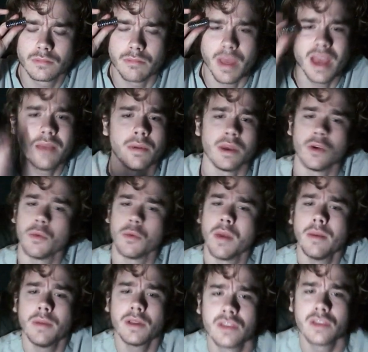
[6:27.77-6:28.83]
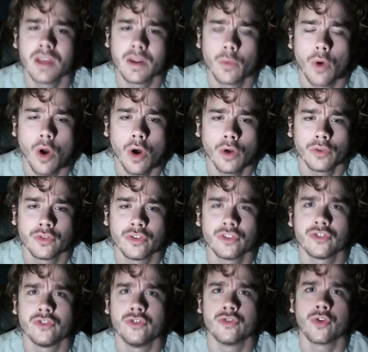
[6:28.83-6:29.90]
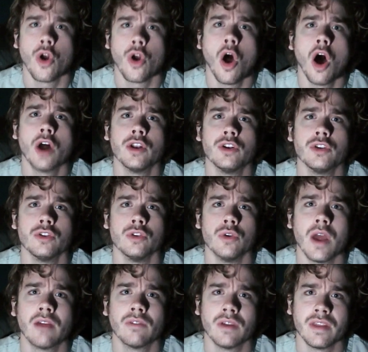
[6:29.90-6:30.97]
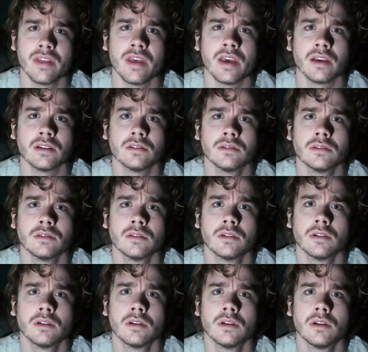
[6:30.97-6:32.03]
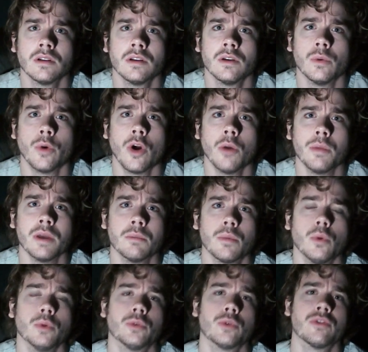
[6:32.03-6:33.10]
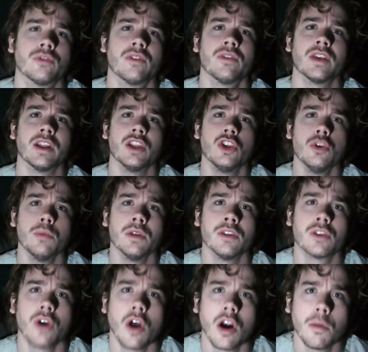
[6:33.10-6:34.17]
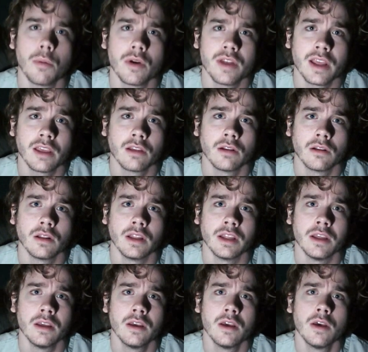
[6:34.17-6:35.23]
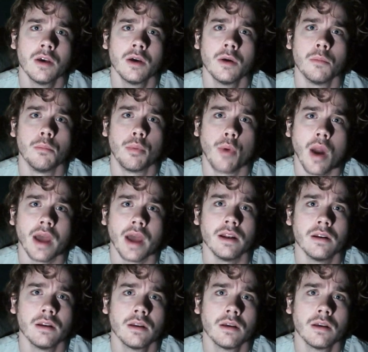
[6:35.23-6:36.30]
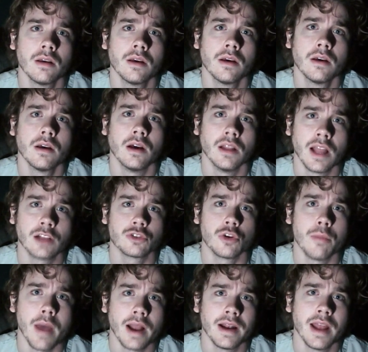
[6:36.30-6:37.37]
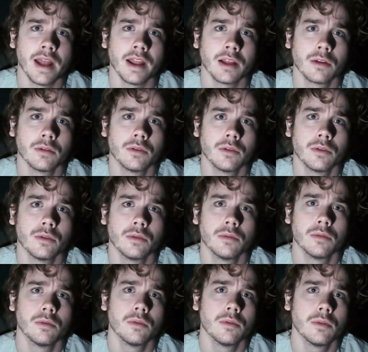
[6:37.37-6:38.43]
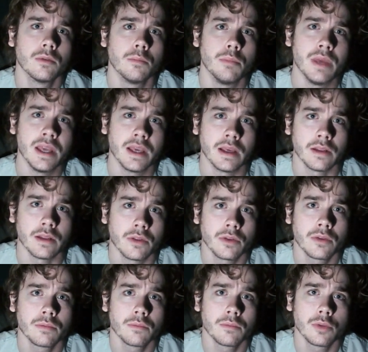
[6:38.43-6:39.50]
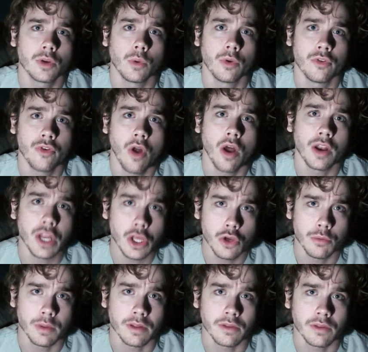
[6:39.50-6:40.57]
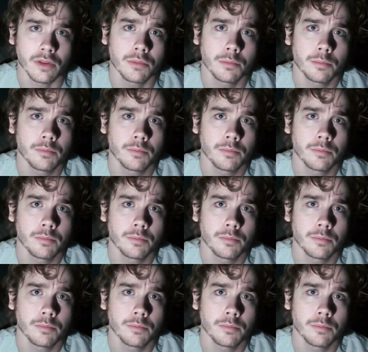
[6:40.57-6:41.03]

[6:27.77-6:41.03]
Maybe, or maybe it's that we're all just drawn to everything. We're all being pulled towards everything. Humans are particularly bright electromagnetic beacons, so we're drawn to humans.